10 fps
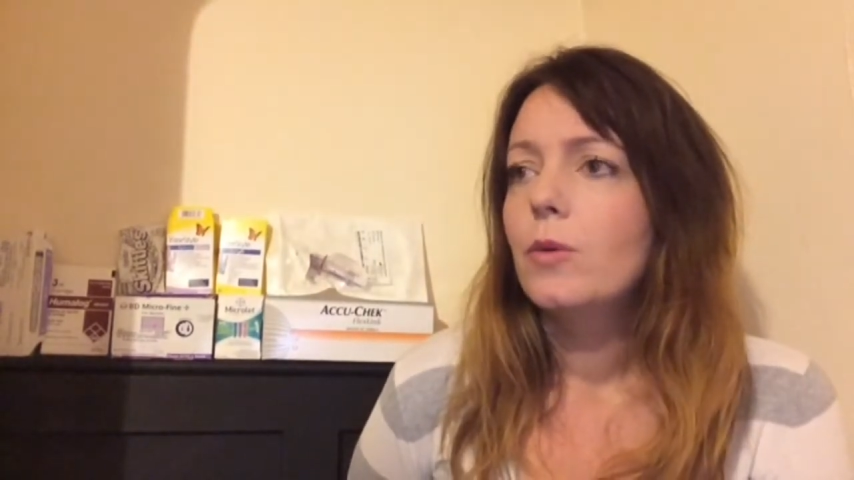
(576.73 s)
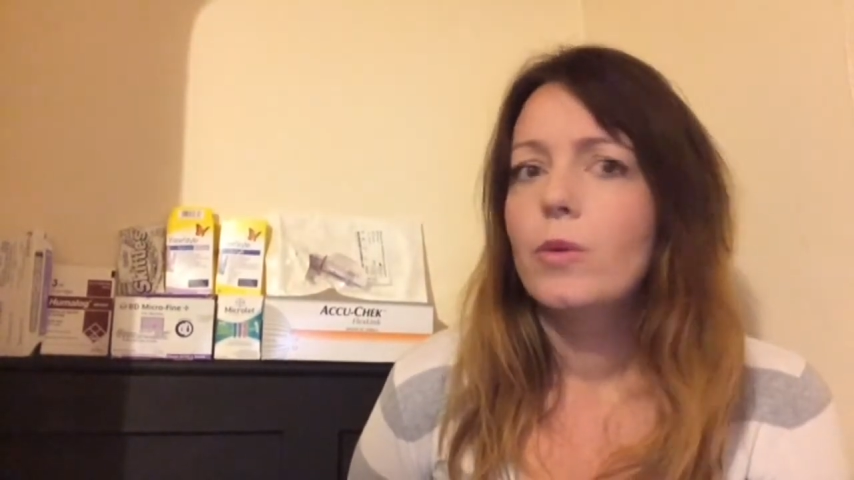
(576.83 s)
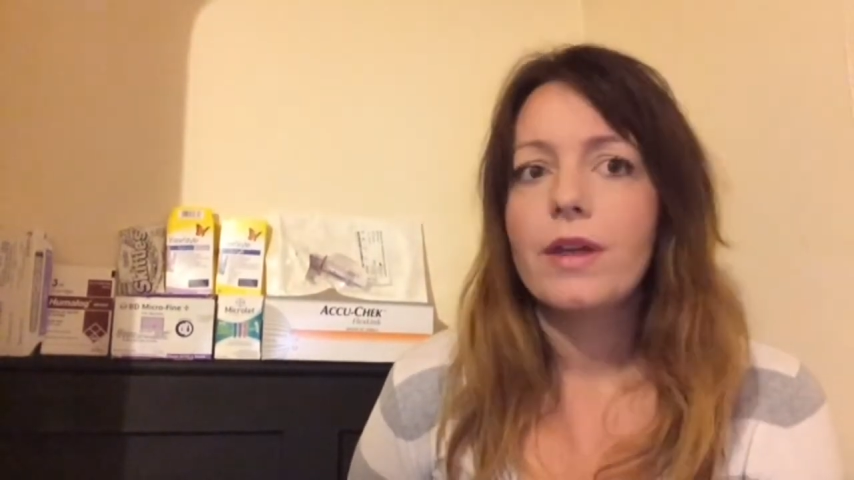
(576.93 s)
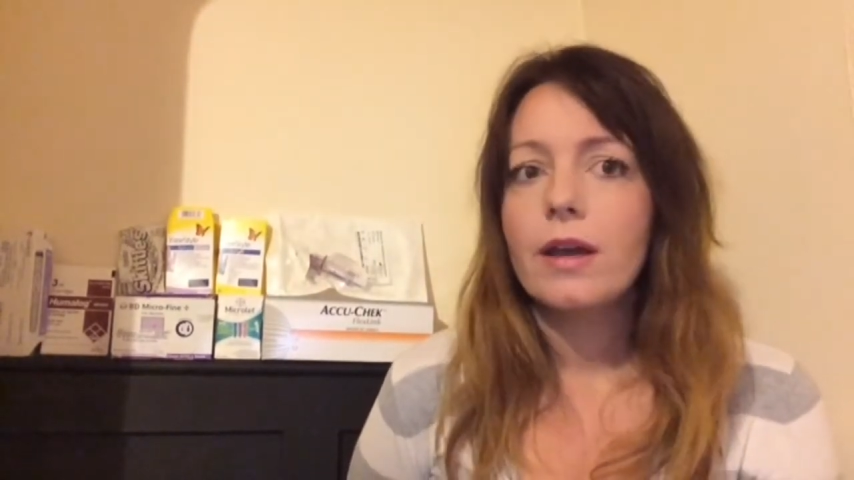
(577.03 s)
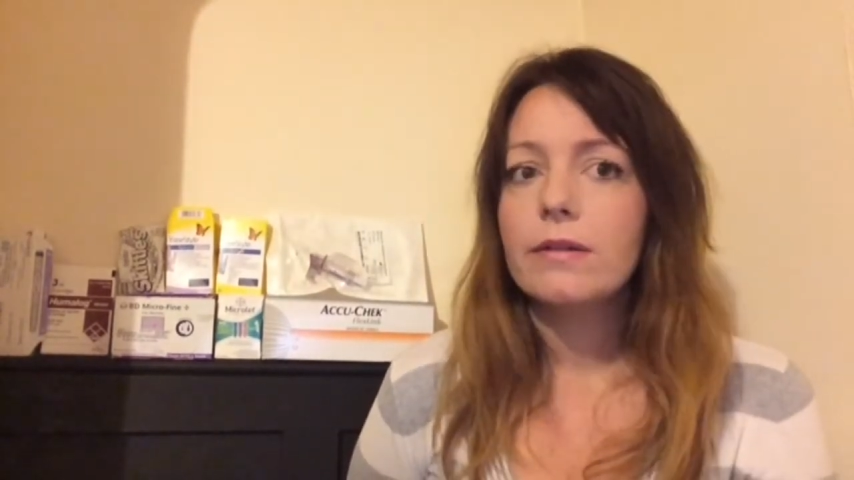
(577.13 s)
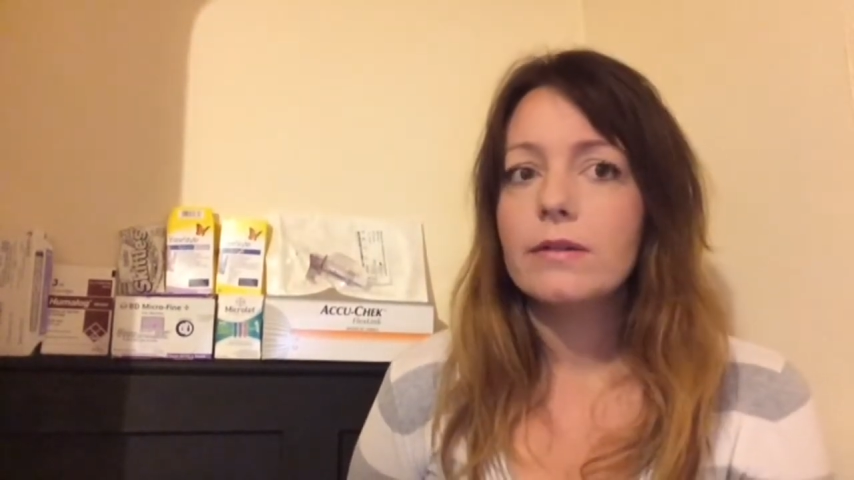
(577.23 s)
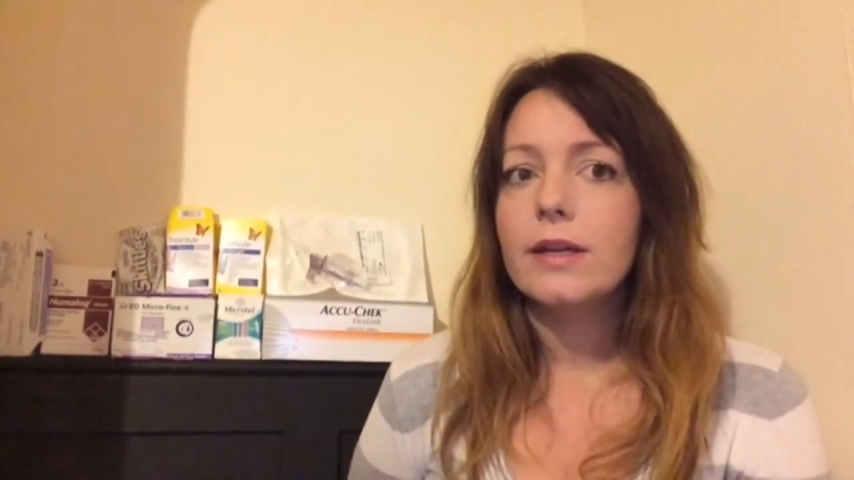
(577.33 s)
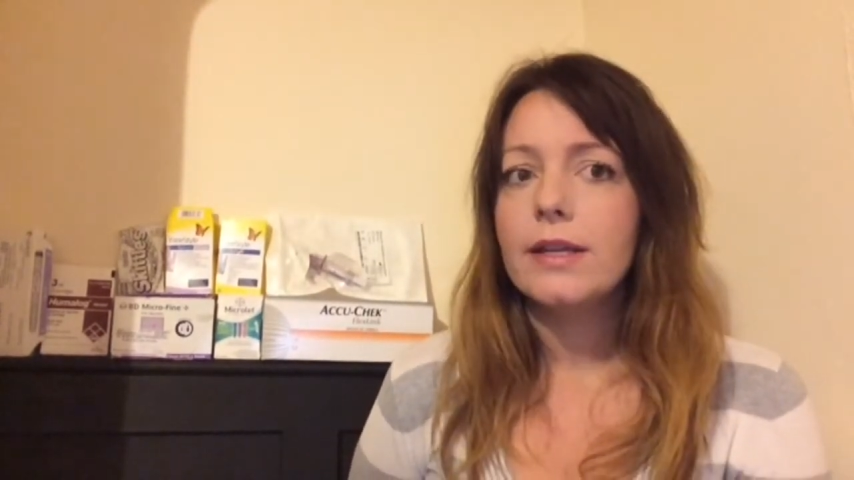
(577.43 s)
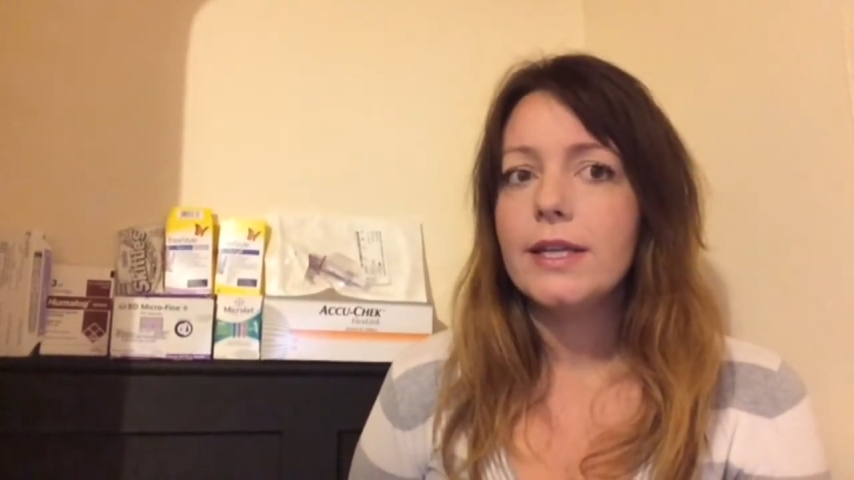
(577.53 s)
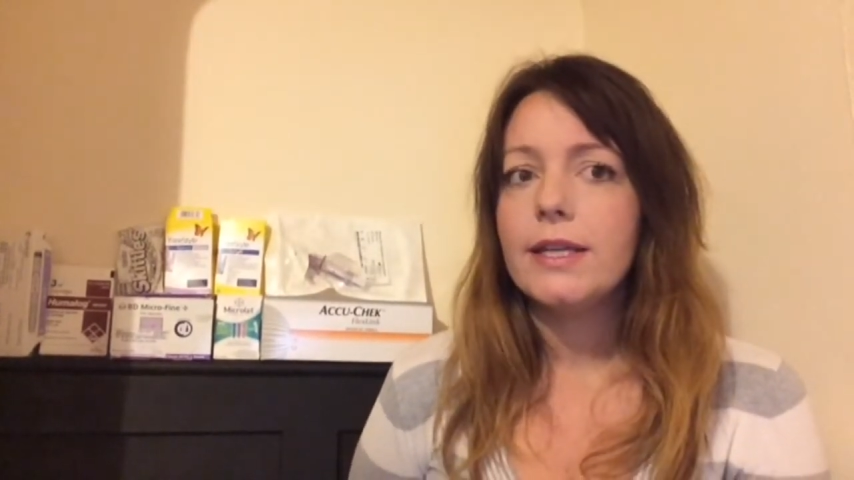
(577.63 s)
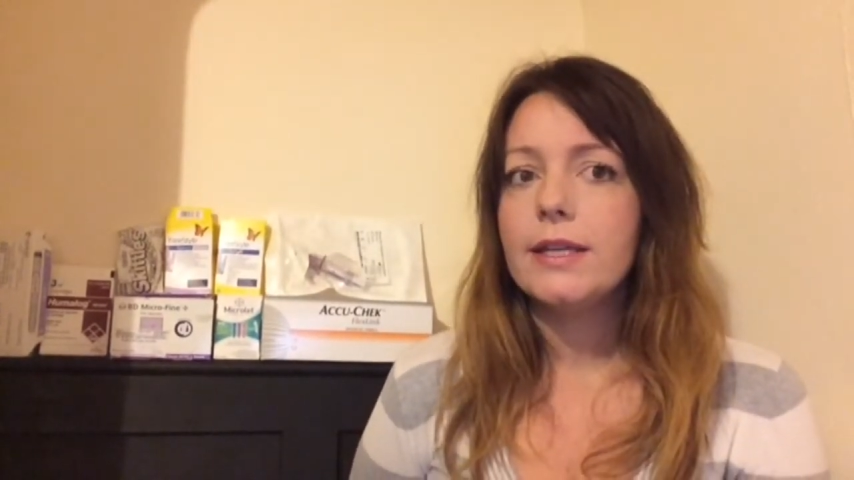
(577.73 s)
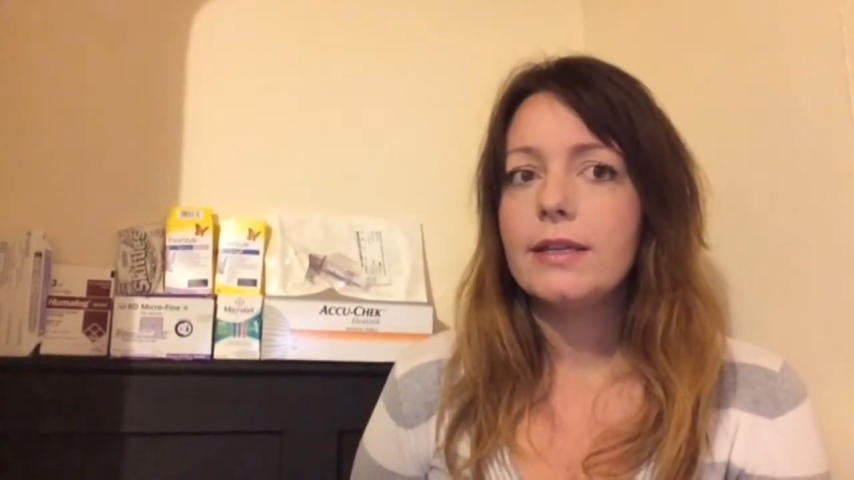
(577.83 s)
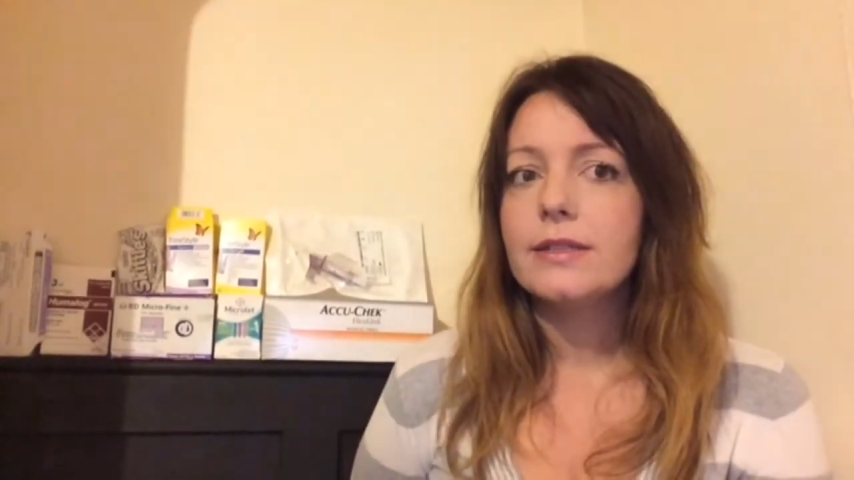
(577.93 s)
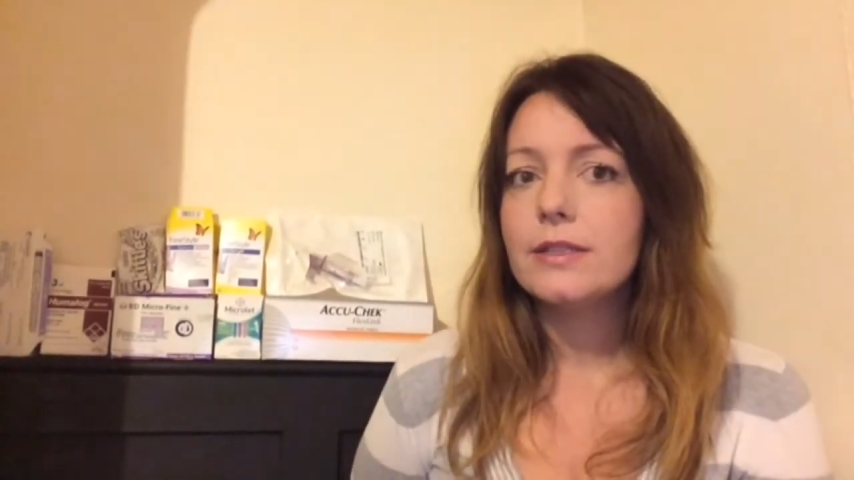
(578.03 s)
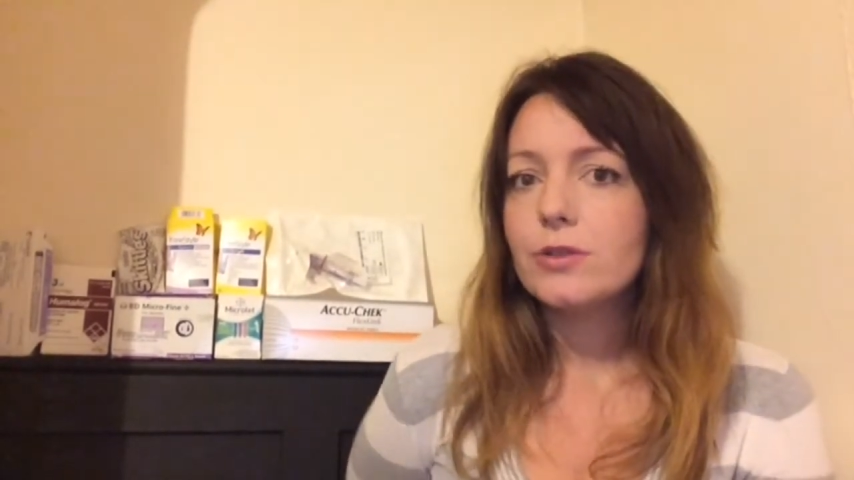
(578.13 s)
without
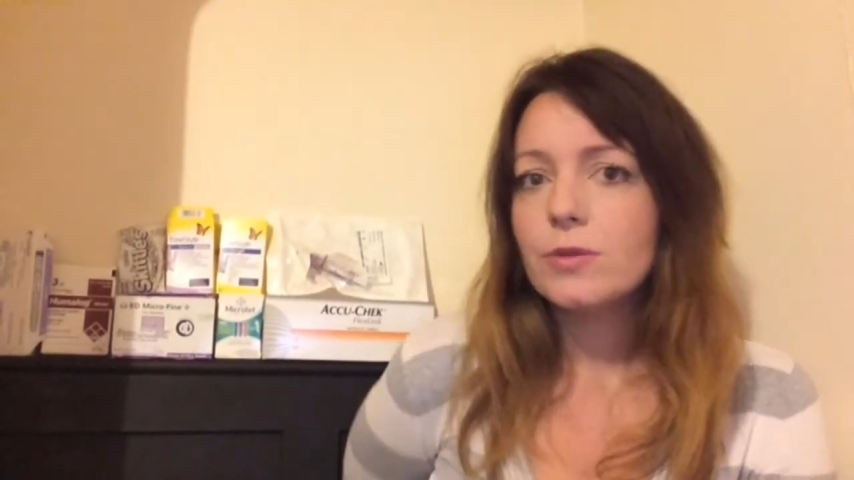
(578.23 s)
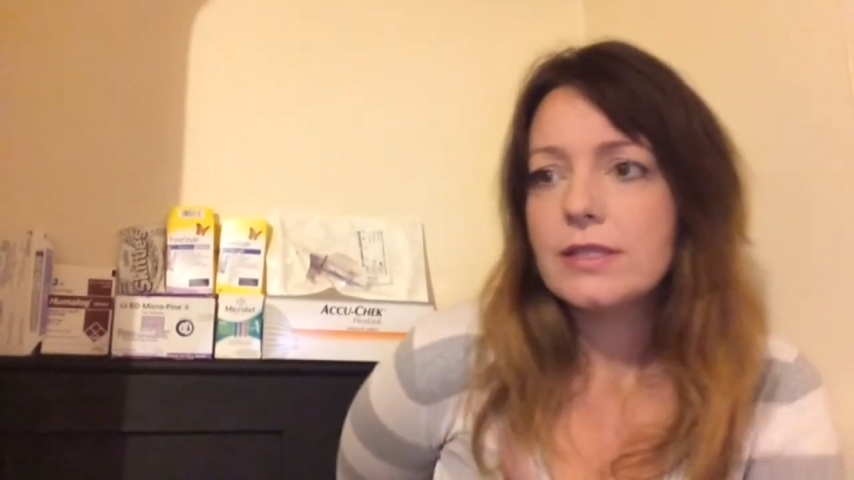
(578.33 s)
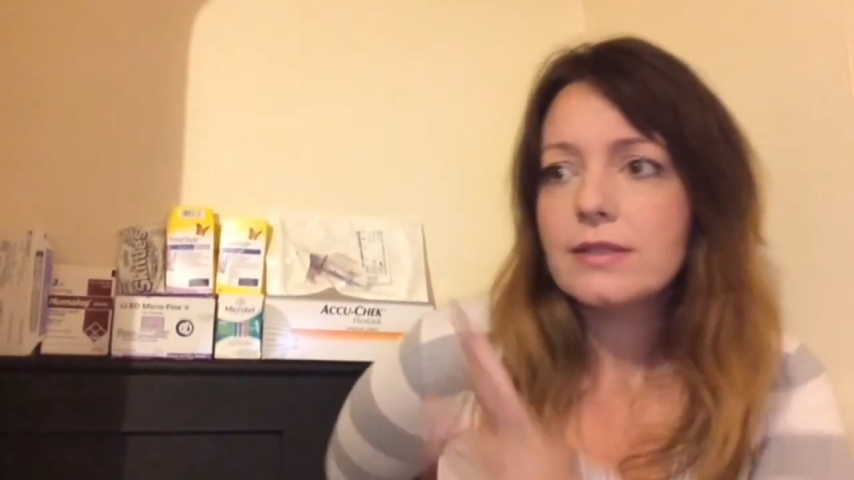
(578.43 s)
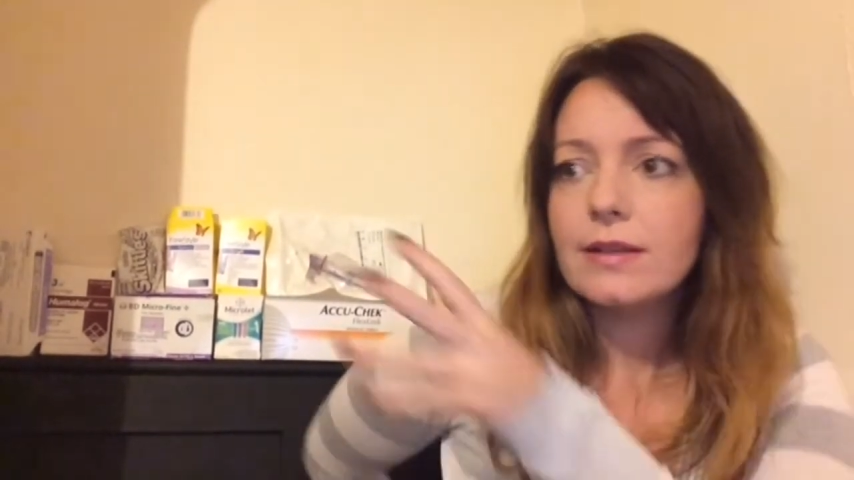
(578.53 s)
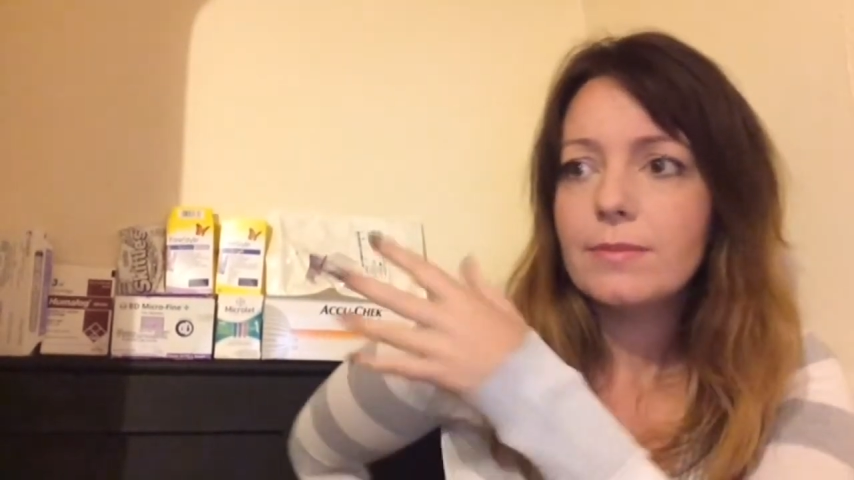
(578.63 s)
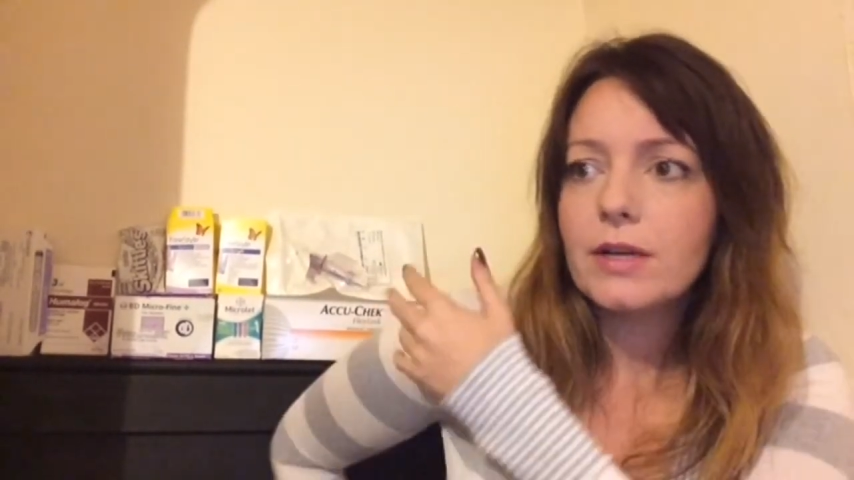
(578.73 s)
any additional insulin.